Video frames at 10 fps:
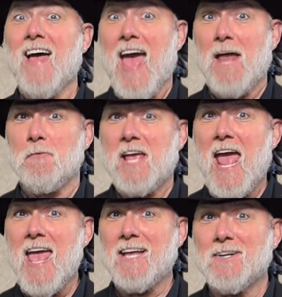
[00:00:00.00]
And we
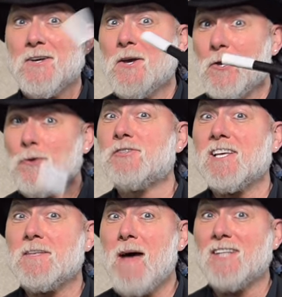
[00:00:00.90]
can, using
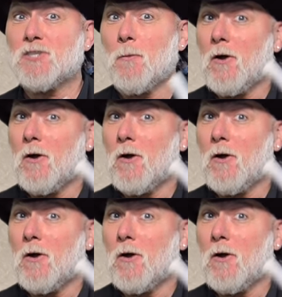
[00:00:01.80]
the magic